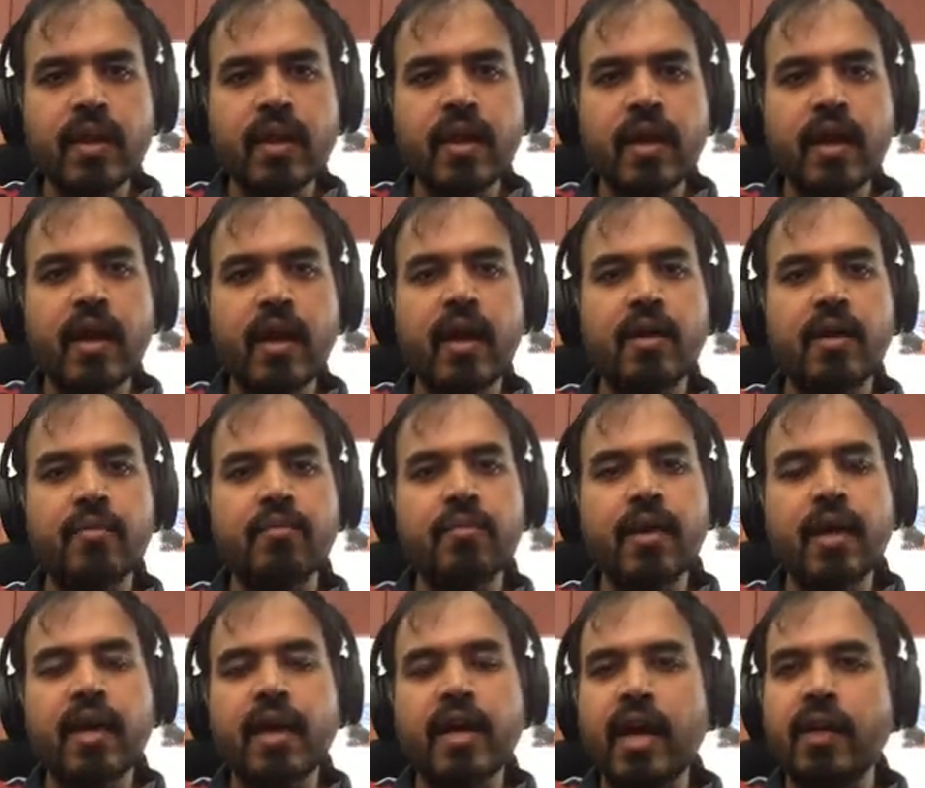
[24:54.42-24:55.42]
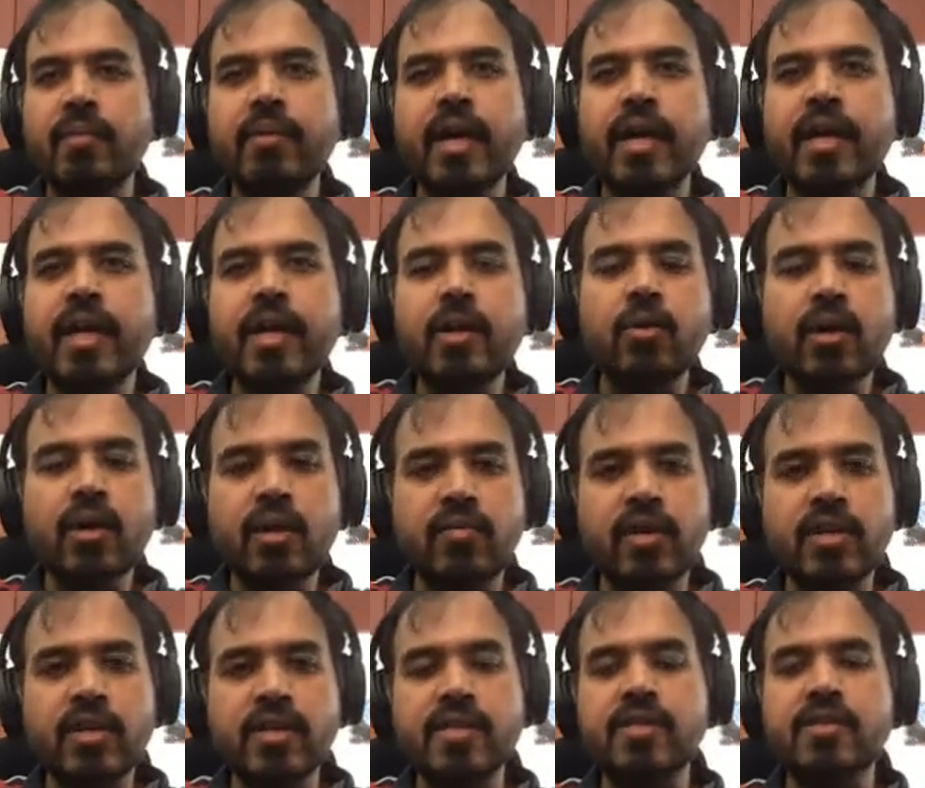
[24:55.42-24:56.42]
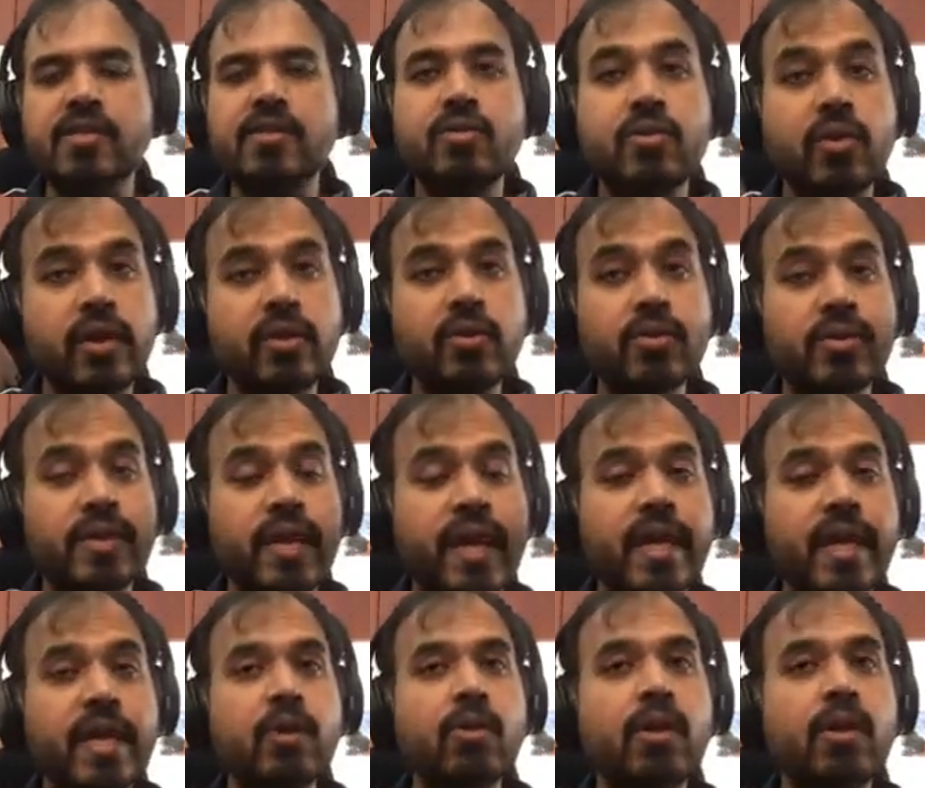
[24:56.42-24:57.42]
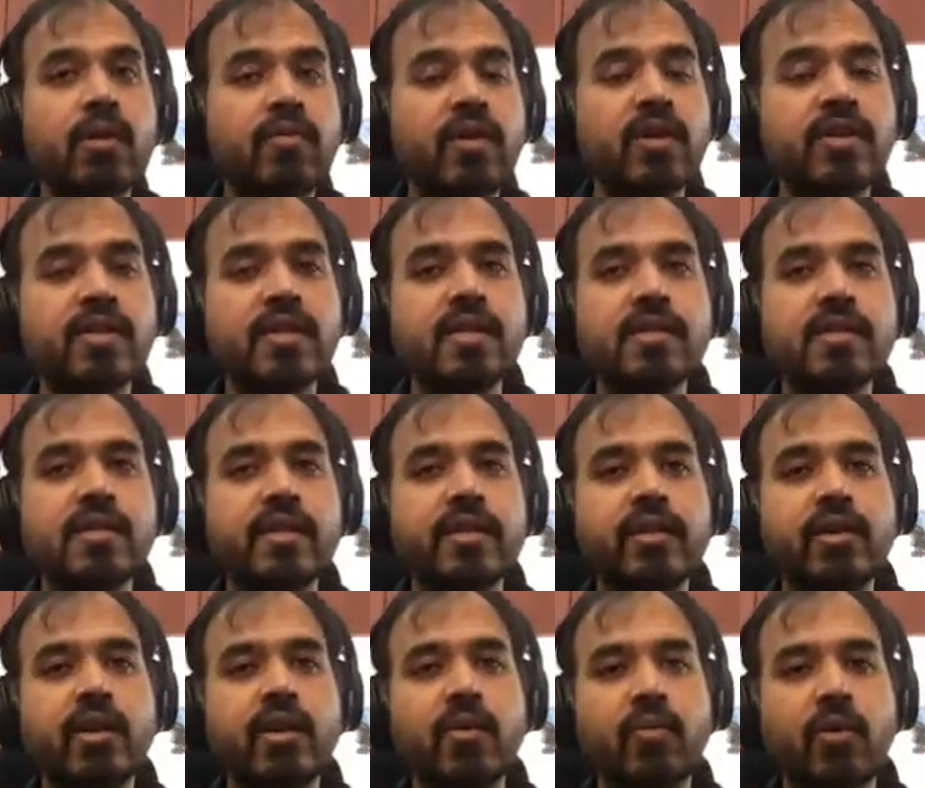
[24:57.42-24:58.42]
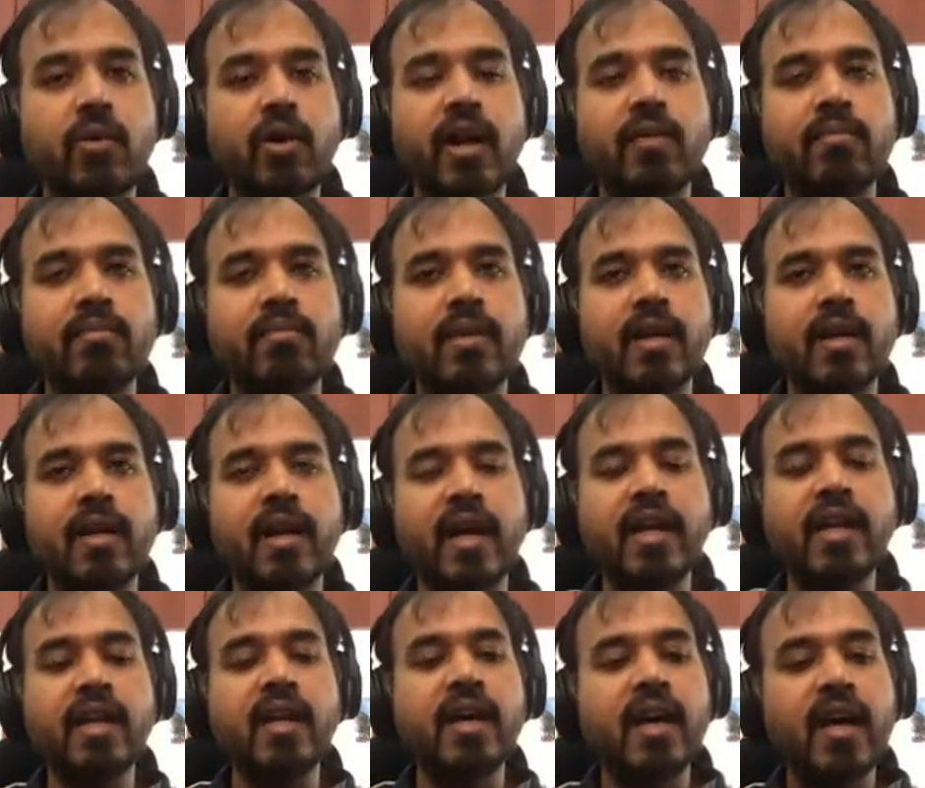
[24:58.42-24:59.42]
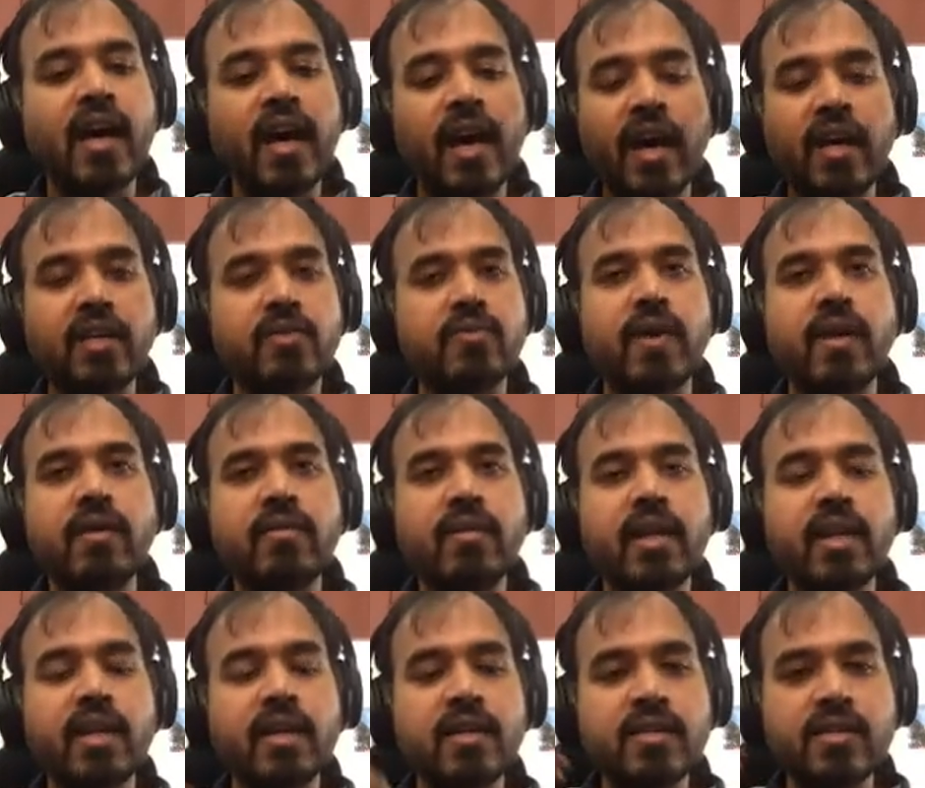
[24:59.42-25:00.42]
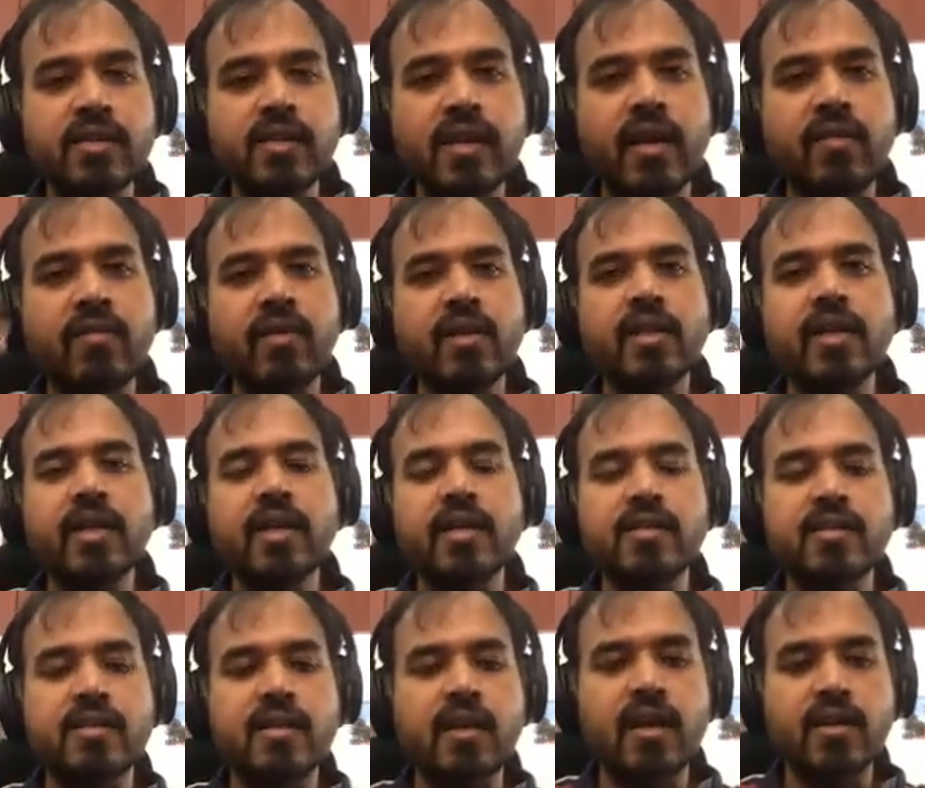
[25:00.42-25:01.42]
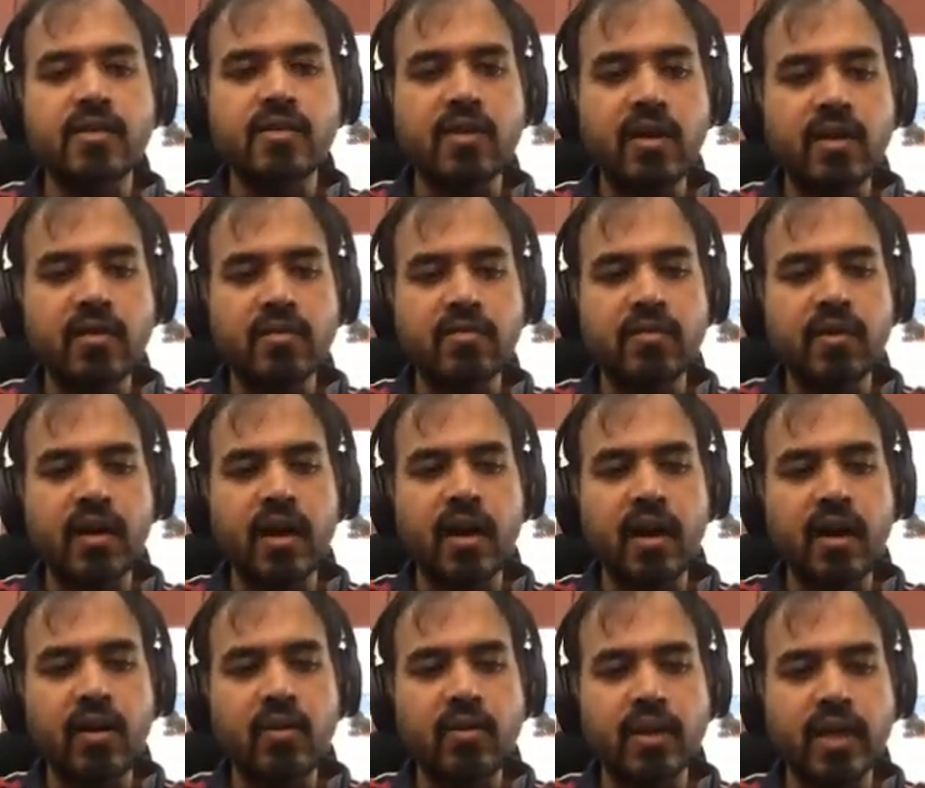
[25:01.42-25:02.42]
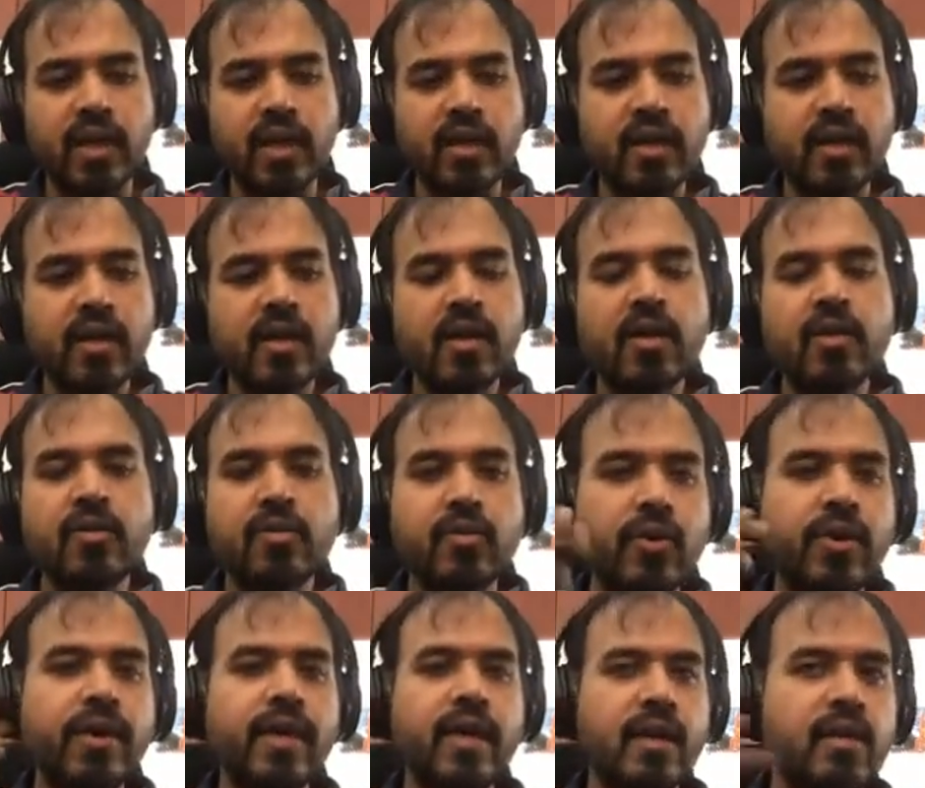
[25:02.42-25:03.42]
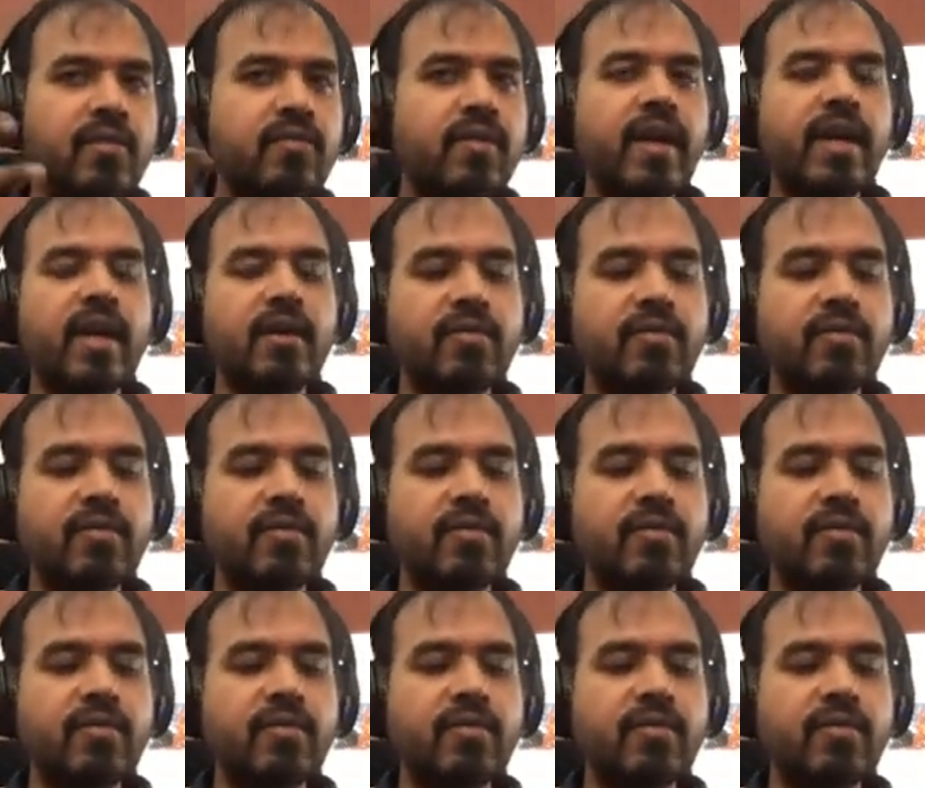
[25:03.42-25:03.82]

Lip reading: can be any total functions. You can use any total functions in your program. right? It's very, very rich. Everything is sort of allowed there. So you can refine it